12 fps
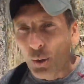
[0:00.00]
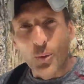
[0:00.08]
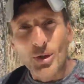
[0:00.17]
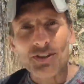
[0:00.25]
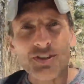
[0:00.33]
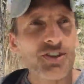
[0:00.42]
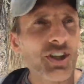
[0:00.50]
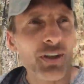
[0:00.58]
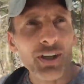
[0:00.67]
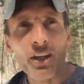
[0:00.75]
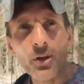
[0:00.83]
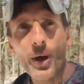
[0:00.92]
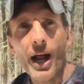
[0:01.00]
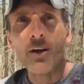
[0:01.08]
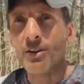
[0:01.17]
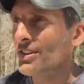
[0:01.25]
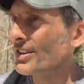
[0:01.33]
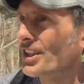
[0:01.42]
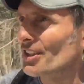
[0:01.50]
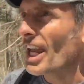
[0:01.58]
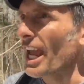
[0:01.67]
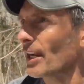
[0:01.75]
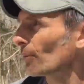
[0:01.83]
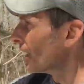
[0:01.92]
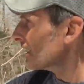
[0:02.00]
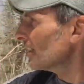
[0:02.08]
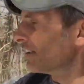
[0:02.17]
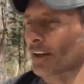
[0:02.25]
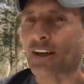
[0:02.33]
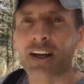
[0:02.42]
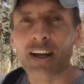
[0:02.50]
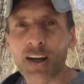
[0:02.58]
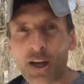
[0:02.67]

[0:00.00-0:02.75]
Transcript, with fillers: Where's the cheering crowds today, right here?